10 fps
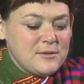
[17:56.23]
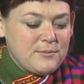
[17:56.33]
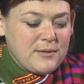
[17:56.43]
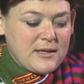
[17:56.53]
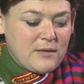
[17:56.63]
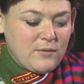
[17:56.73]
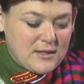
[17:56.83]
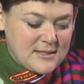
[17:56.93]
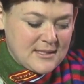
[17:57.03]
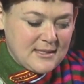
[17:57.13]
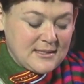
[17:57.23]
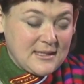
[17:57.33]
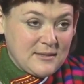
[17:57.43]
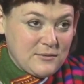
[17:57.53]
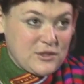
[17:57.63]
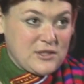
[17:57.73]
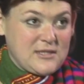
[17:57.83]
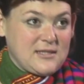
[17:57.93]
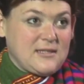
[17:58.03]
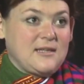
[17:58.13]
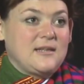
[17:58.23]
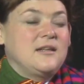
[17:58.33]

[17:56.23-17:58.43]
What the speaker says: We played at Roskilde, which is the